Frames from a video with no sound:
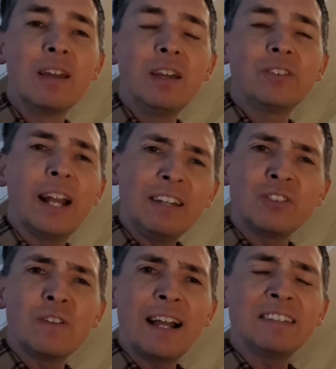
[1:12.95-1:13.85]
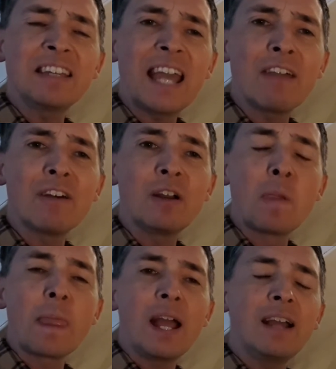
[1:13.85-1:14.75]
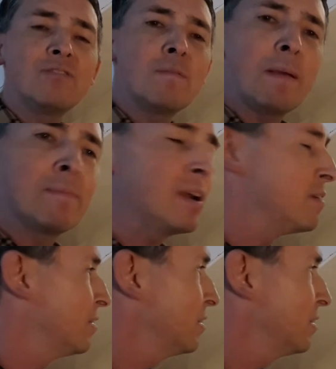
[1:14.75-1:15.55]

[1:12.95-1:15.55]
So let's do that together. And remember,